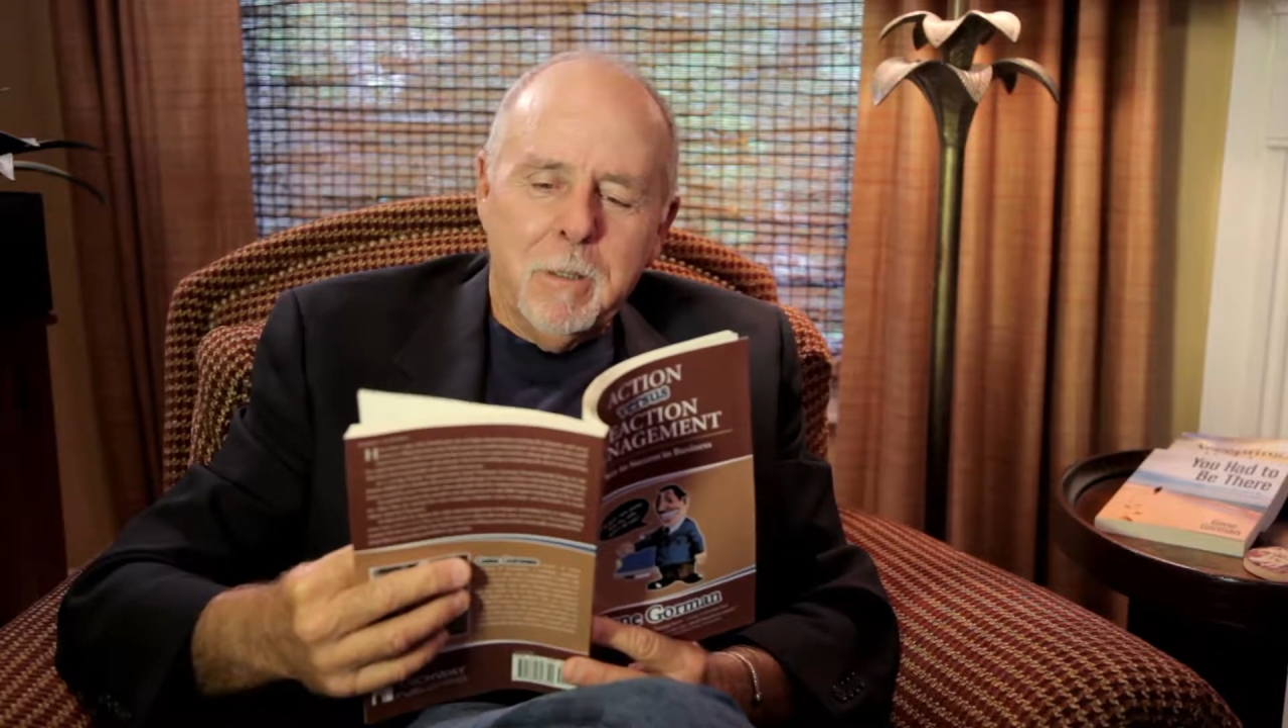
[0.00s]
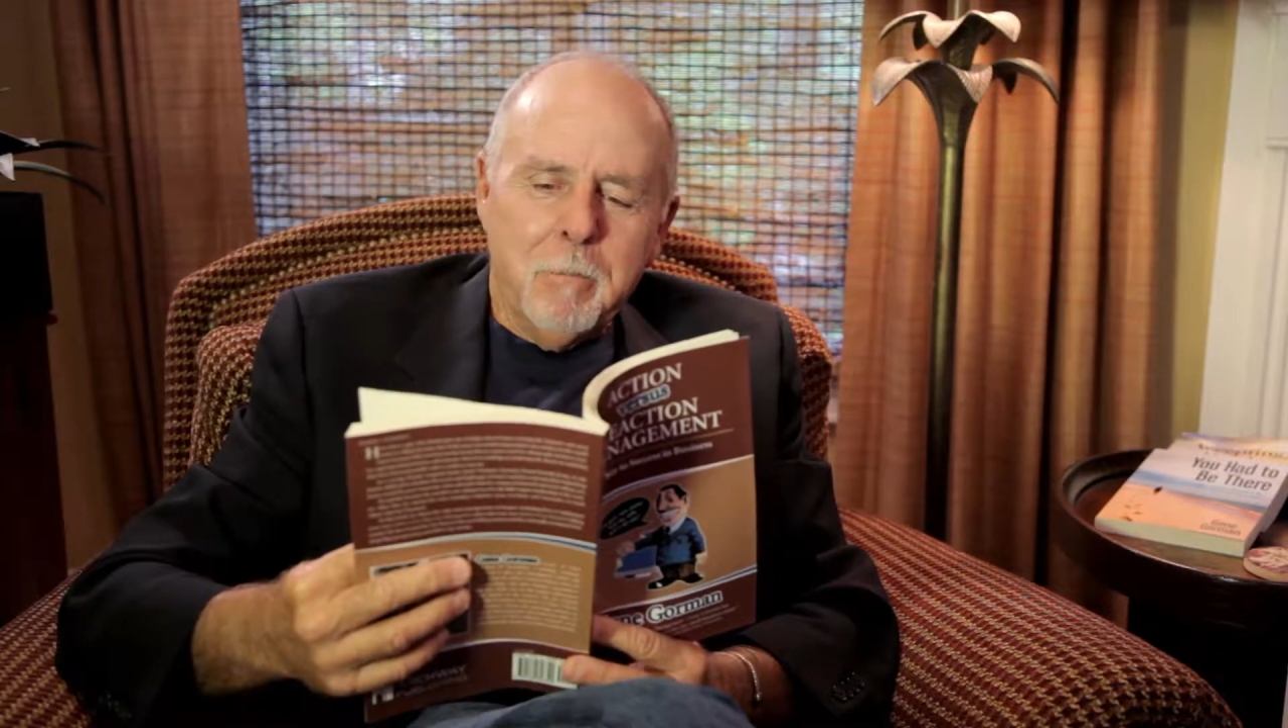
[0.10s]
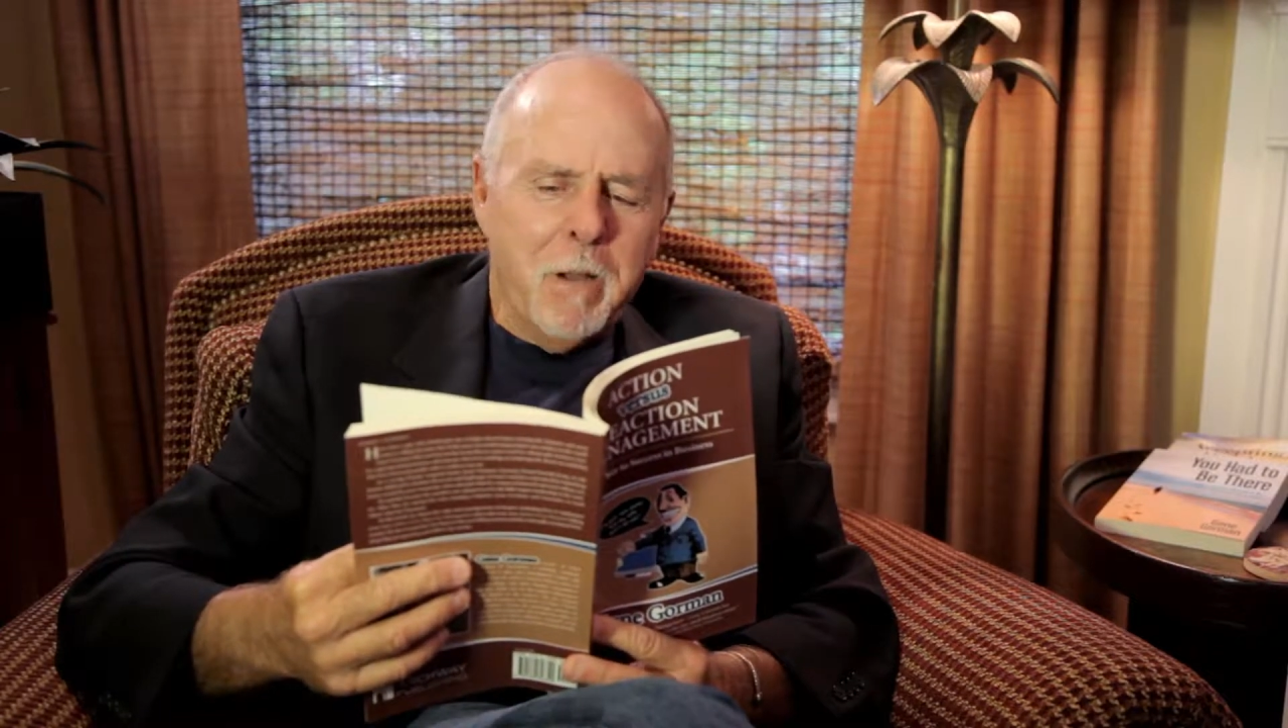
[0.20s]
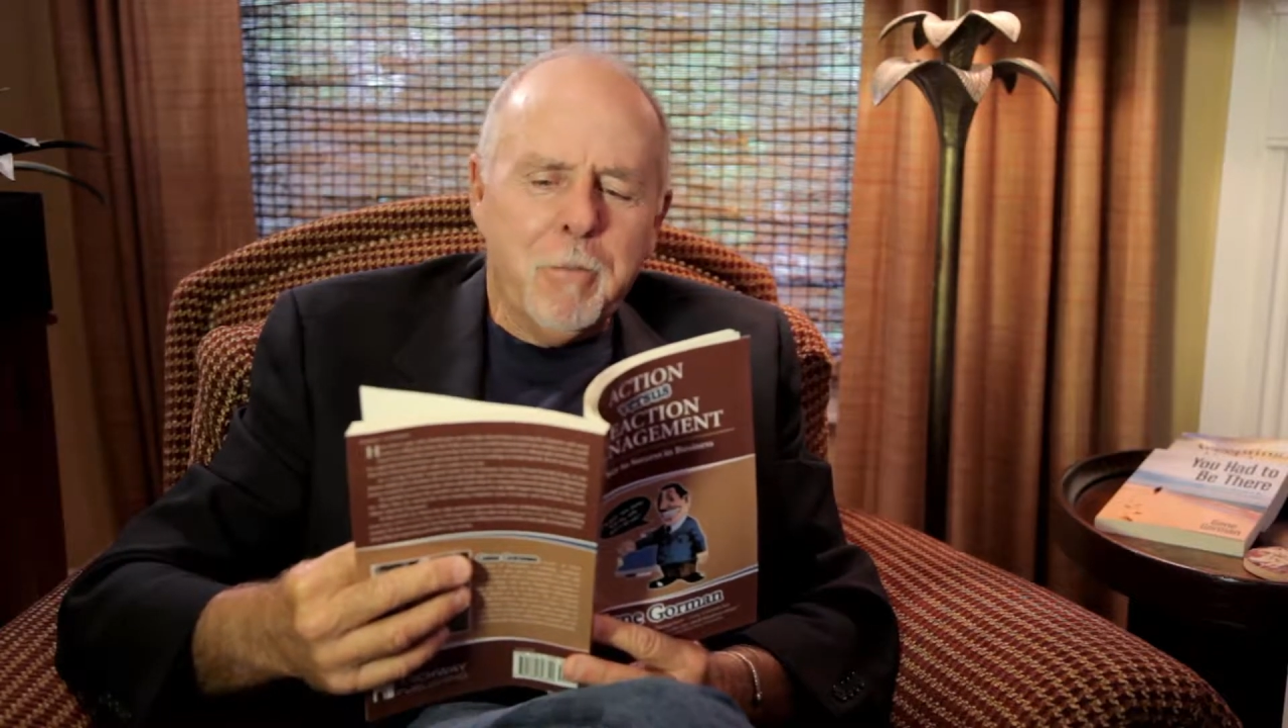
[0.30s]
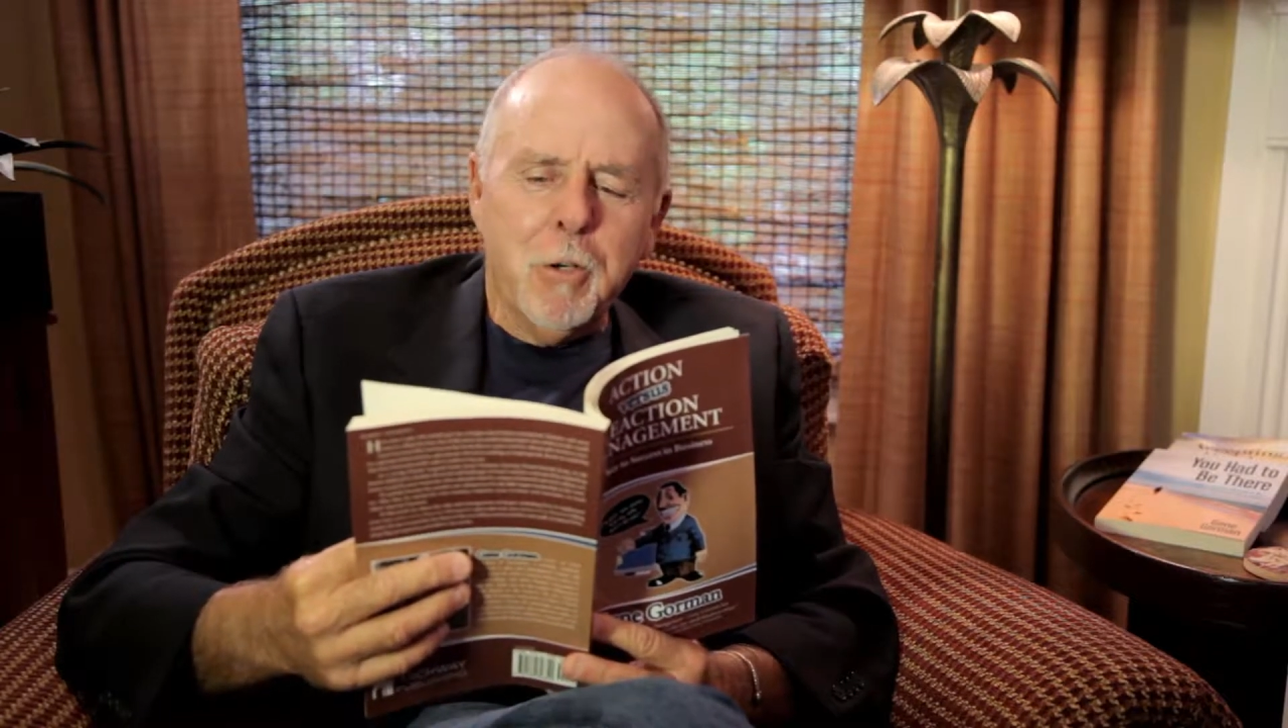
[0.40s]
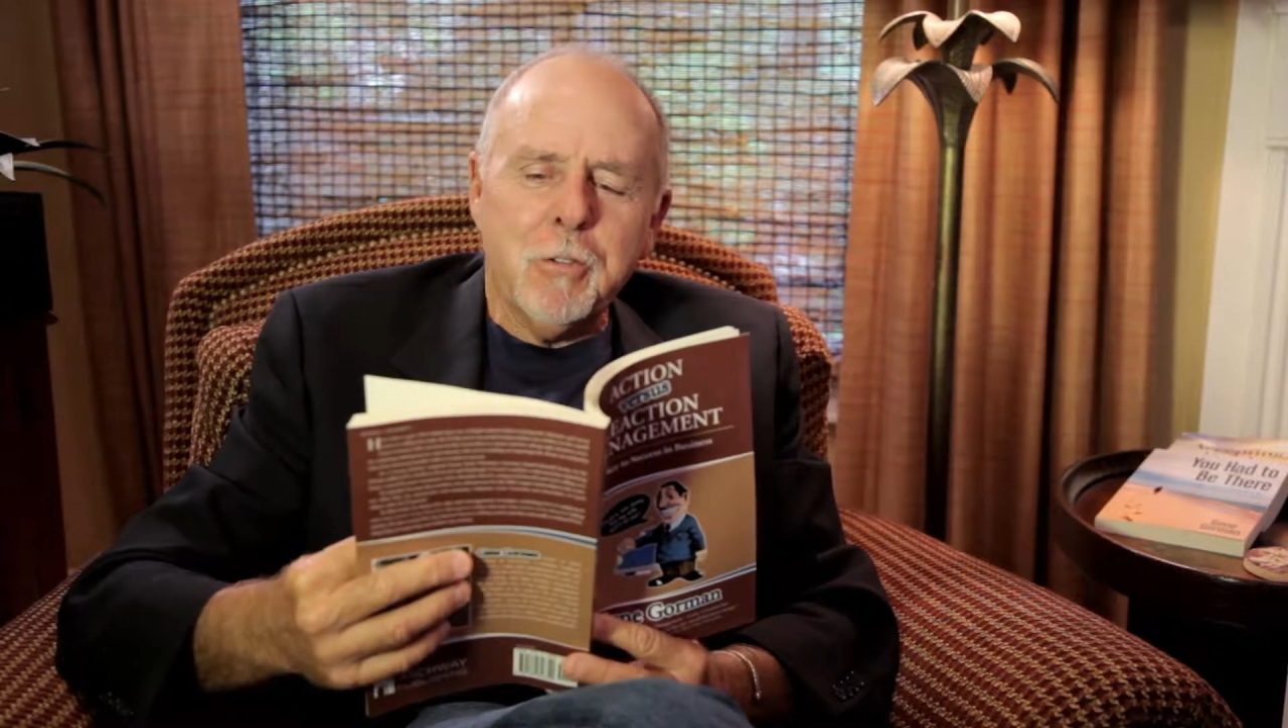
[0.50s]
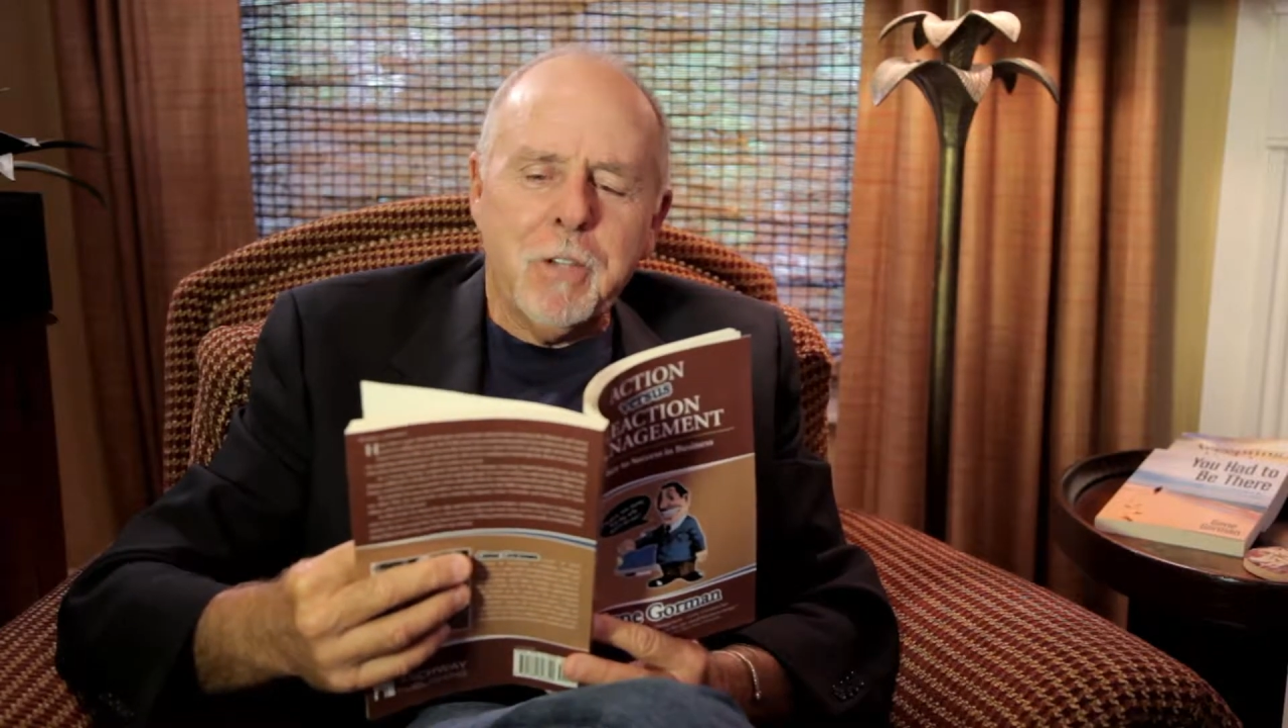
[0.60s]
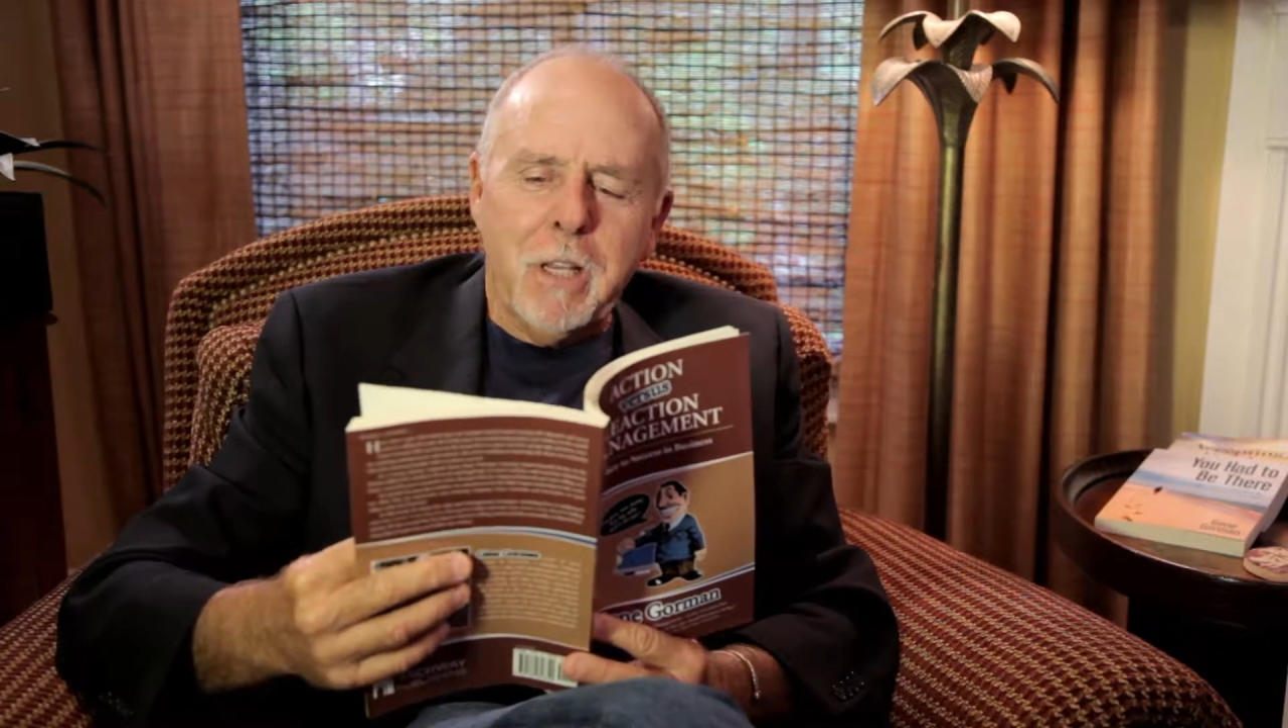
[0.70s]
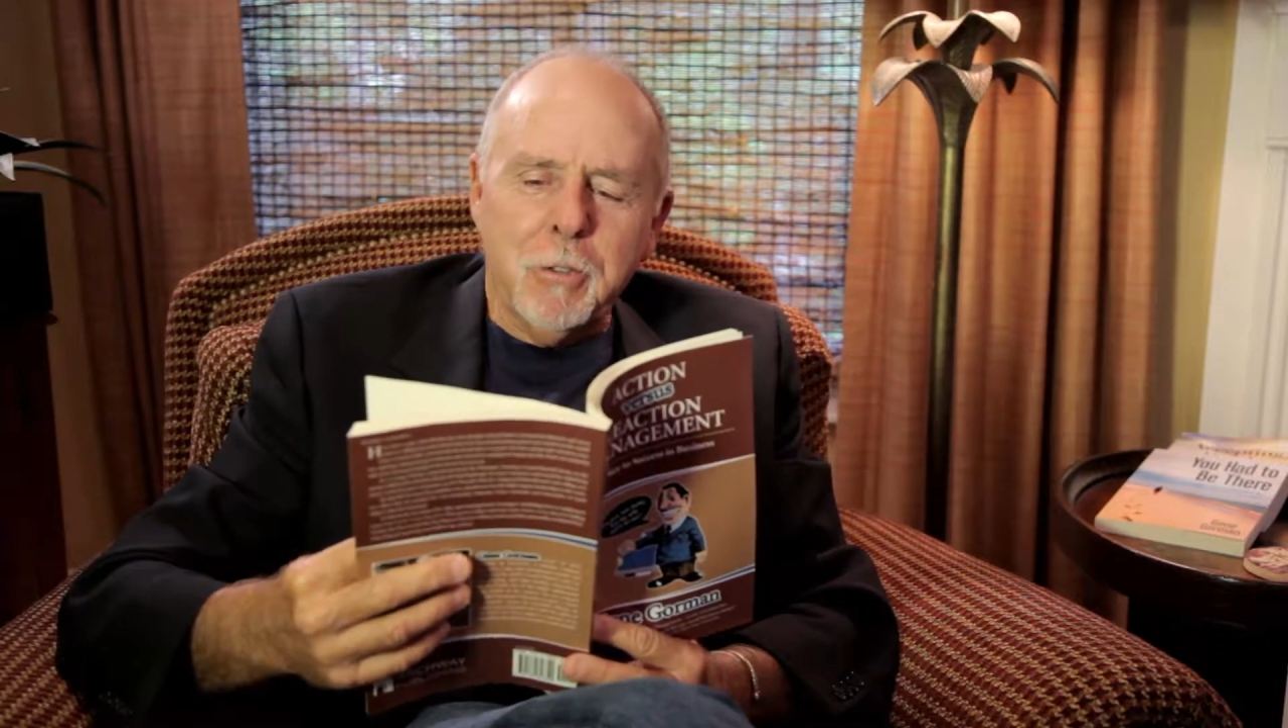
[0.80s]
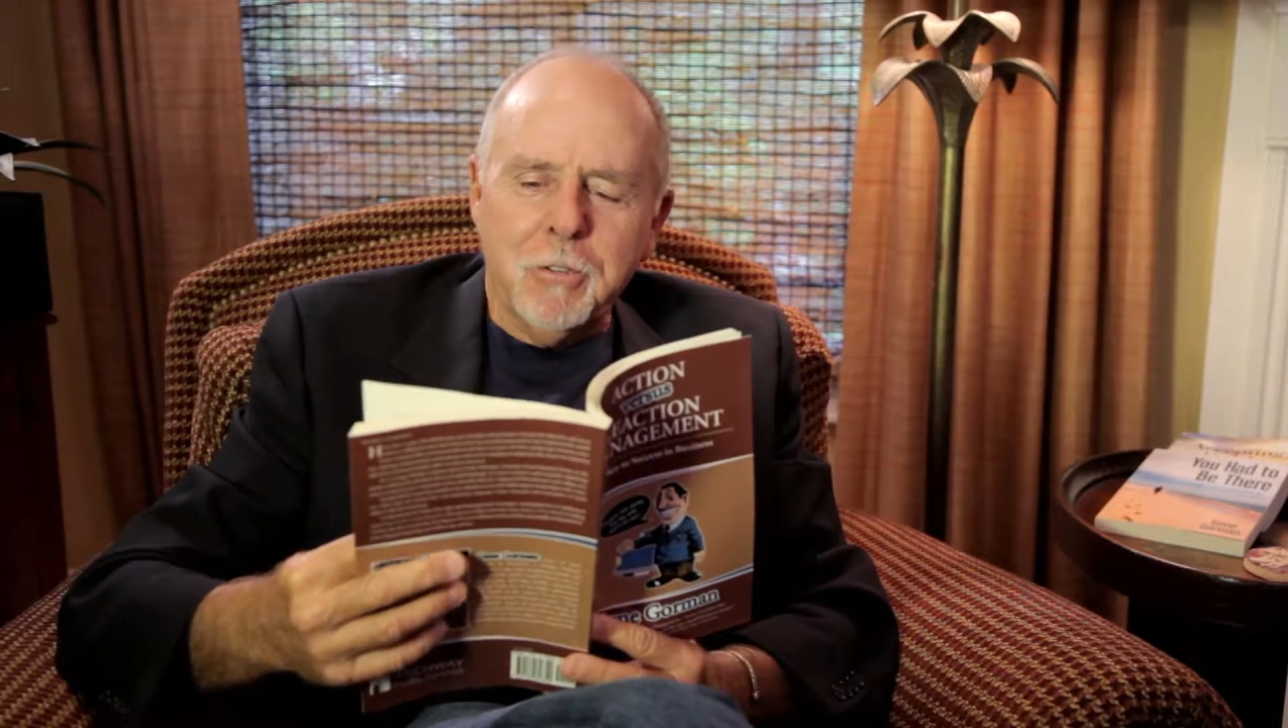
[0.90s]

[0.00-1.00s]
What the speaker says: My First Sales